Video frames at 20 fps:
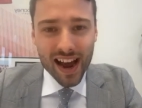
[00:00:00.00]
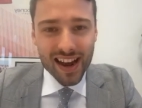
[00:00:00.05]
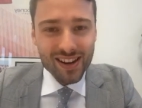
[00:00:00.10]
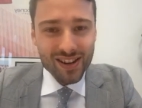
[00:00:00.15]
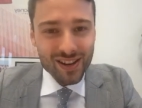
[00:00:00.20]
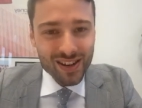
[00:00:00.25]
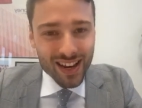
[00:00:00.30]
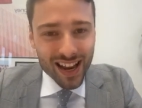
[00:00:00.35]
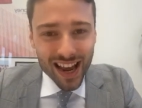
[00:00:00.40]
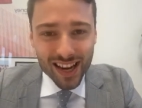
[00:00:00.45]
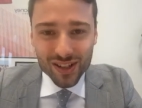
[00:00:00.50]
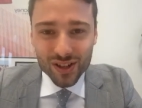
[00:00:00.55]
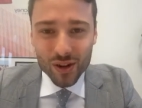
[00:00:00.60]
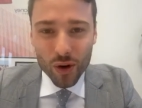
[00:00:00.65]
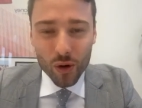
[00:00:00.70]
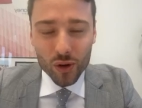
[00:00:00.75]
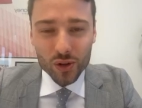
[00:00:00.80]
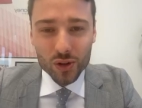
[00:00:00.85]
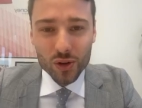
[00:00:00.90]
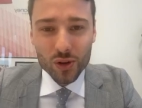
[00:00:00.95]
Uh, let's
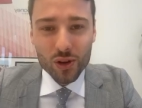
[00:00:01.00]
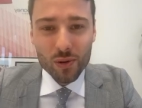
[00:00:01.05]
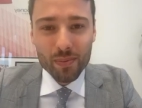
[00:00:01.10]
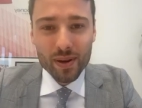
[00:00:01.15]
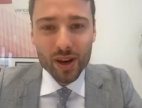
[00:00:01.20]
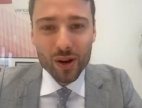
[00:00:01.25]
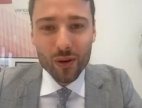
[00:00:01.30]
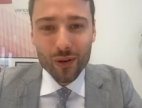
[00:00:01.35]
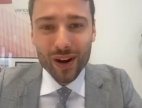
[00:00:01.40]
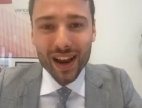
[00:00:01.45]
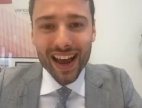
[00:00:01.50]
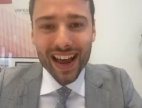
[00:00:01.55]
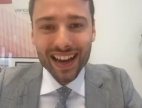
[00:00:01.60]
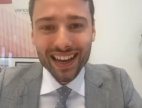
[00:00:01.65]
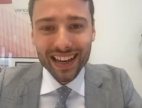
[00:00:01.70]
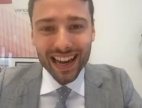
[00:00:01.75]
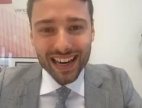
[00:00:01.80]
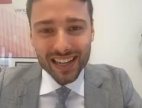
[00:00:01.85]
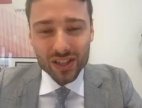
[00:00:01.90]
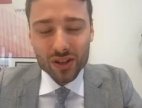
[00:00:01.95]
not do the build.
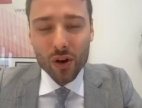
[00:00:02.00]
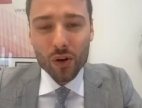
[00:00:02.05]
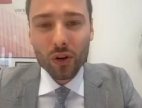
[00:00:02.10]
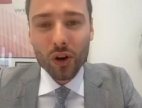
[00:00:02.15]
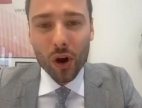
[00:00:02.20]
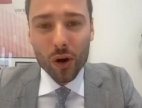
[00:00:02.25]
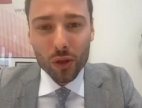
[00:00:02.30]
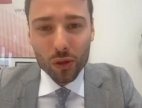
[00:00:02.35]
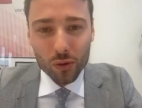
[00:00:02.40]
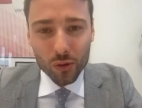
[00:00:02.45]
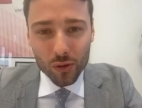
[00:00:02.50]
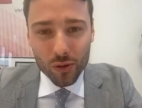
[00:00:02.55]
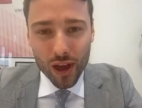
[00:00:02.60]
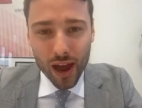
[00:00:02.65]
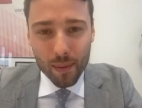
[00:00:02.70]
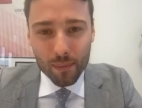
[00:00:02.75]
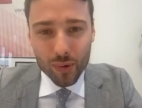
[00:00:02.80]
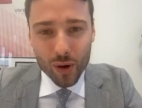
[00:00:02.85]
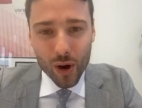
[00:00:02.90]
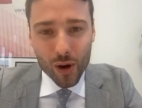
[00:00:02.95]
Let's not go through
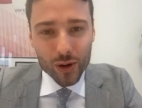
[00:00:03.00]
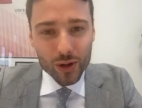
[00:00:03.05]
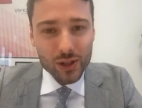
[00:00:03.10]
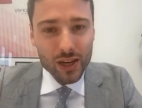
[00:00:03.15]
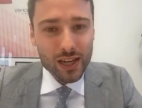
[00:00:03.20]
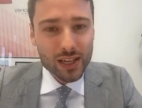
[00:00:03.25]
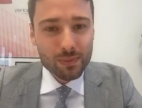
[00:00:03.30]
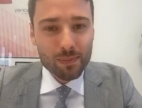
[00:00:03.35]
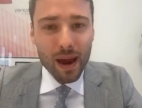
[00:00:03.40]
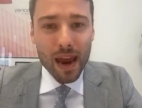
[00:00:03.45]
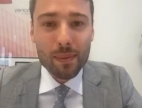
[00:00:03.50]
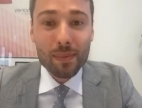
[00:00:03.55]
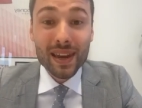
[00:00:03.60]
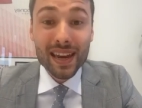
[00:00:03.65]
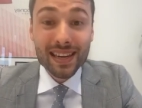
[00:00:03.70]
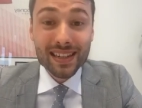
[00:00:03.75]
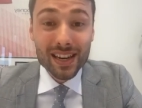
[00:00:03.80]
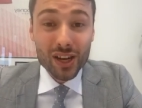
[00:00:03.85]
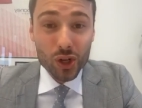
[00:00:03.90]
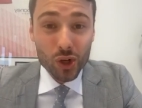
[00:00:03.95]
that process,
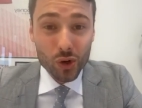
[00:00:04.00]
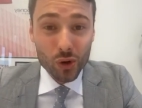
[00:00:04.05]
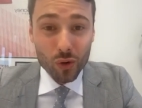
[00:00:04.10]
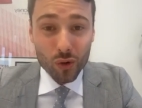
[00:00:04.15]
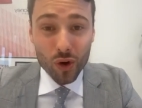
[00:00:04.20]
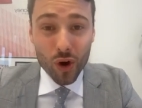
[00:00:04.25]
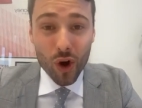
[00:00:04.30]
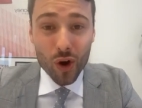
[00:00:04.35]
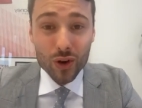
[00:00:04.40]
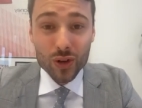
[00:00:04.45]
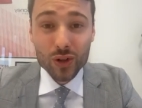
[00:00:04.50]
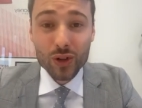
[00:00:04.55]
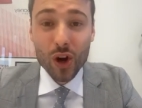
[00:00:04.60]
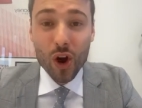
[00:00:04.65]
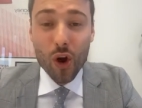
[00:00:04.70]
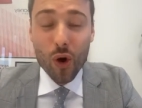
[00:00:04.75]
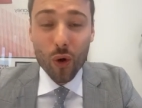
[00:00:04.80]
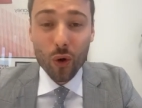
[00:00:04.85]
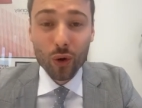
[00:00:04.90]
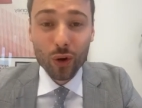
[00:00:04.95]
maybe additional costs
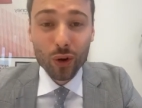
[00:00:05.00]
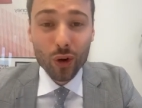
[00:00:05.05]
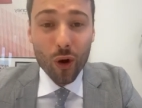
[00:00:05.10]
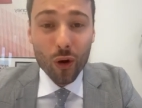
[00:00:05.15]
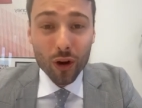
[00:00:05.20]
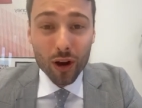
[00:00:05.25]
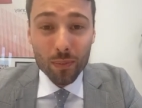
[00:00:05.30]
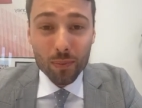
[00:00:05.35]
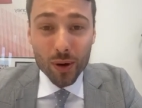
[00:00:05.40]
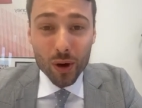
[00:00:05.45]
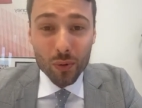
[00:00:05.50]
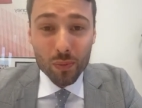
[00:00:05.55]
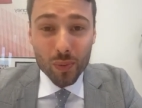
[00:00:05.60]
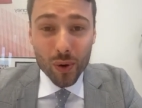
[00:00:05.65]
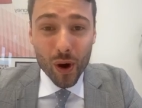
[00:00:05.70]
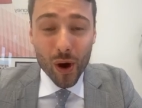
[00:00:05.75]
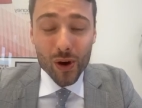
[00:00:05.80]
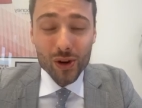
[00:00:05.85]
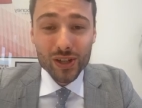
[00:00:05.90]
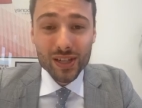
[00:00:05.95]
or longer build
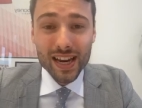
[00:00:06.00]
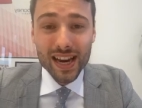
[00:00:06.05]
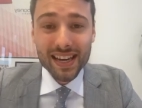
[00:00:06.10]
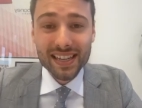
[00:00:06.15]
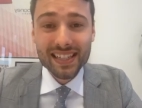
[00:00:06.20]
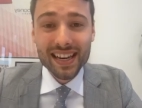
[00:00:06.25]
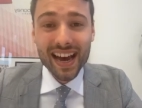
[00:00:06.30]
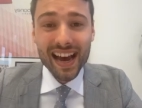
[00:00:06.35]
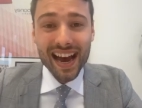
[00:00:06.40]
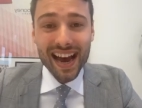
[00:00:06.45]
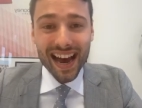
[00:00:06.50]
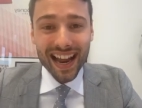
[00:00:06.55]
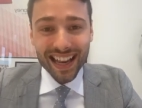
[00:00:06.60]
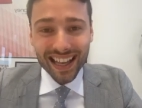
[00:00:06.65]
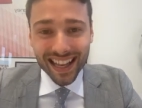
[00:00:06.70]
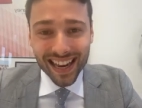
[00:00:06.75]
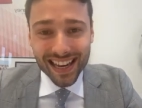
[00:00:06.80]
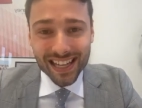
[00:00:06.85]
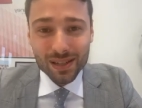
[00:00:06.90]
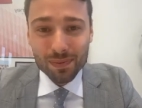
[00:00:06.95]
process. Uh,
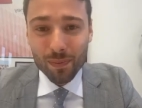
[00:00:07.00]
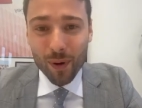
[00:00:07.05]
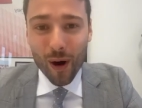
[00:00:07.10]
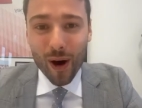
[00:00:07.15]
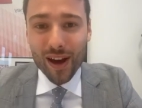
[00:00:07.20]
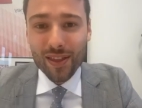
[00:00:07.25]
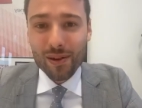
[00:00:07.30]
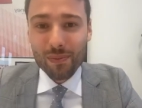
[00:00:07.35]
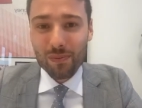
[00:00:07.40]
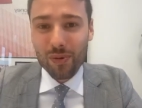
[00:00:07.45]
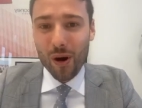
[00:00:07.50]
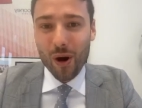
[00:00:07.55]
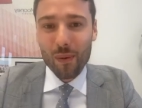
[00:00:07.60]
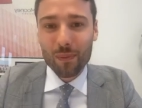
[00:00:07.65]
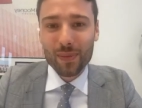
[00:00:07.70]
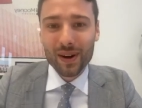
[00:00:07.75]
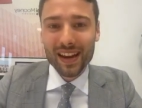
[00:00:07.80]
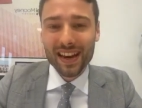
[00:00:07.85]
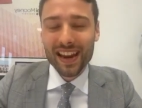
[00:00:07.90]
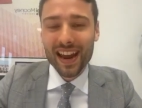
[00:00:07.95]
let's buy the
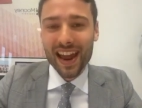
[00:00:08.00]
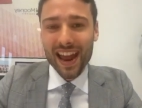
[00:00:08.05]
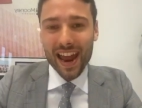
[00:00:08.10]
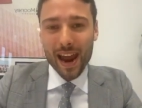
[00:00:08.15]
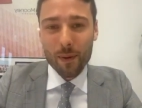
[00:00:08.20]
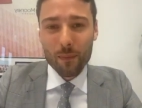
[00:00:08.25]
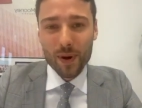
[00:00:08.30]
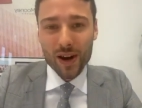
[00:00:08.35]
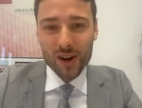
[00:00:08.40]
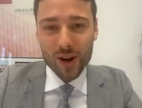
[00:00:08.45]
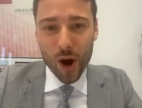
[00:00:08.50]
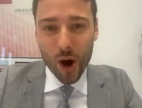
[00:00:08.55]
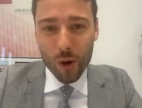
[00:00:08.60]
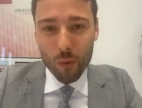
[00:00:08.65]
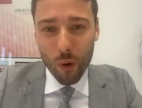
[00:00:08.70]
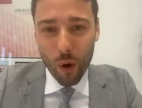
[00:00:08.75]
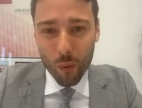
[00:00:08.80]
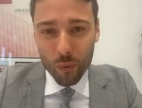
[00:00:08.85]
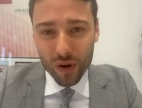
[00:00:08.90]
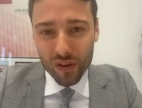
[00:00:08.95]
property and we know
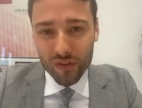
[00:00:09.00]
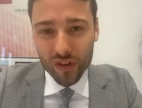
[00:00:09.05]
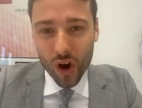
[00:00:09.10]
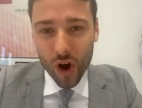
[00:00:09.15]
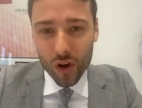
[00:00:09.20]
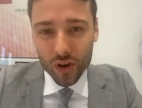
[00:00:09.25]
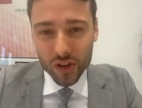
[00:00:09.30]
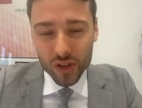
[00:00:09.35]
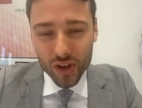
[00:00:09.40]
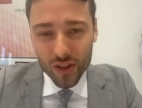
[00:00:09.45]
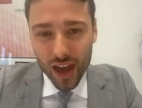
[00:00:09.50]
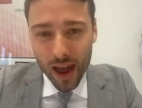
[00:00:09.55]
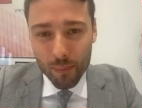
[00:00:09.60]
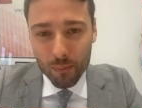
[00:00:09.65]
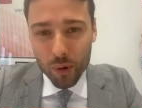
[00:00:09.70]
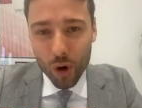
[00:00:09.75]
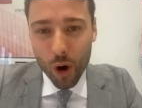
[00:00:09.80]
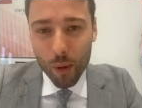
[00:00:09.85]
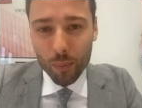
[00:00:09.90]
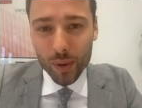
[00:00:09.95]
what we've got. So
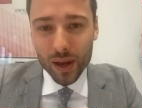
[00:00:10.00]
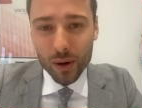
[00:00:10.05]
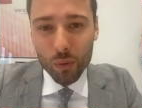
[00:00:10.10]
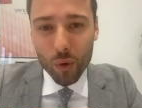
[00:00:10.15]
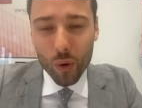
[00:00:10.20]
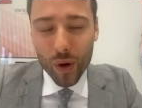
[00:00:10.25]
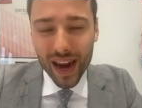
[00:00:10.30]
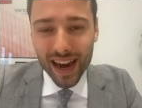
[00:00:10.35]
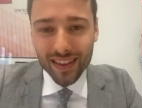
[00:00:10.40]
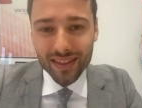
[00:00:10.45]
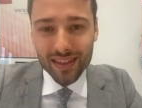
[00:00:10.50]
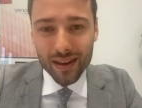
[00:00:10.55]
that property will